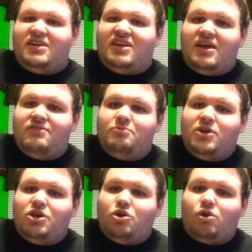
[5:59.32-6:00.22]
Give
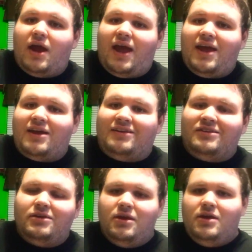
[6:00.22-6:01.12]
me your hand."
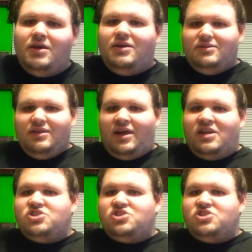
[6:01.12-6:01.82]
And